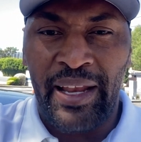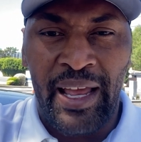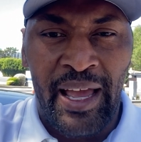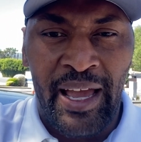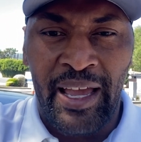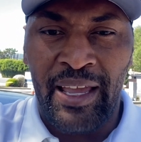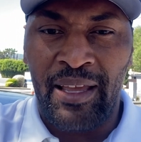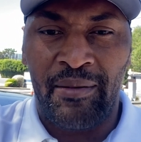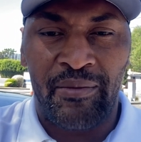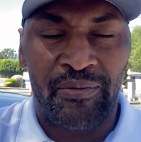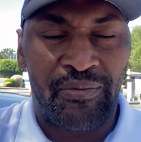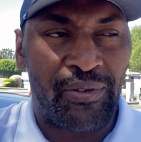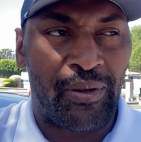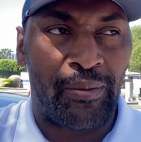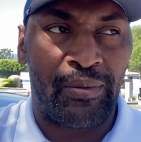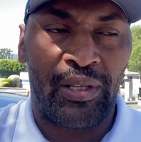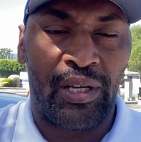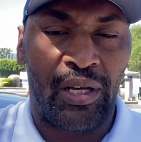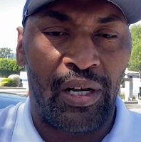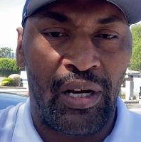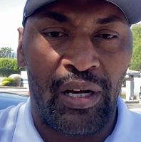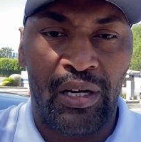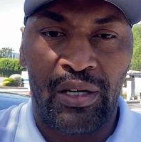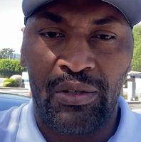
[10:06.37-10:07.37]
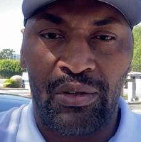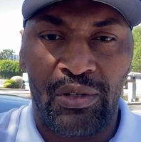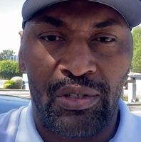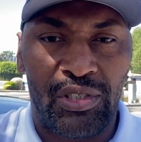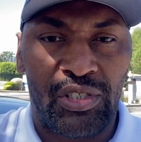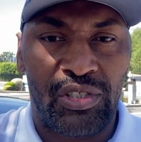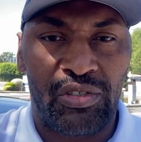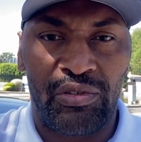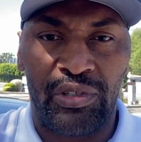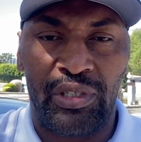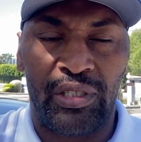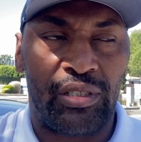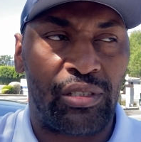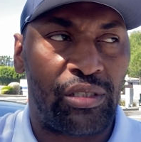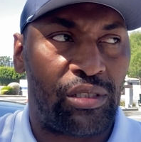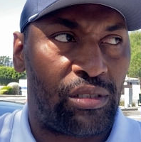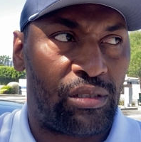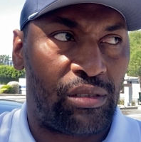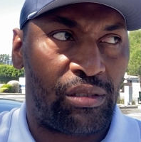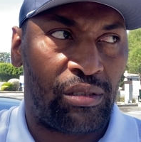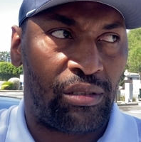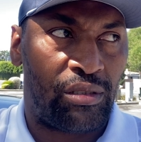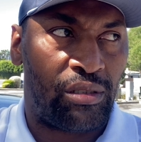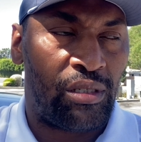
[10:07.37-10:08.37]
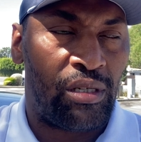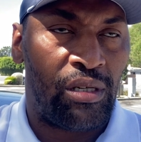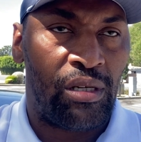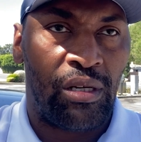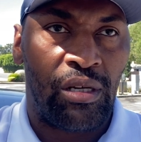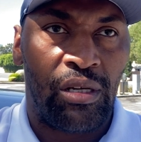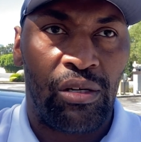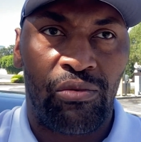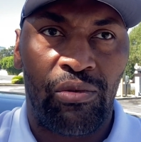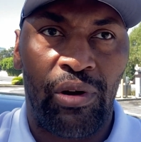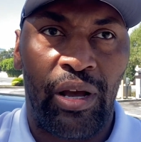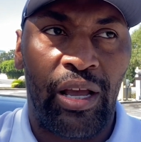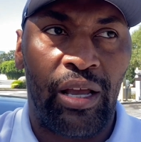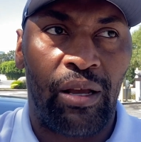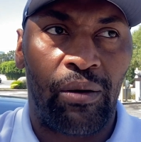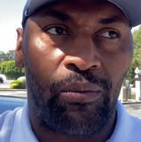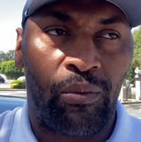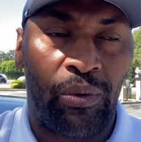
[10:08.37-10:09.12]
I am from the hardcore streets, right?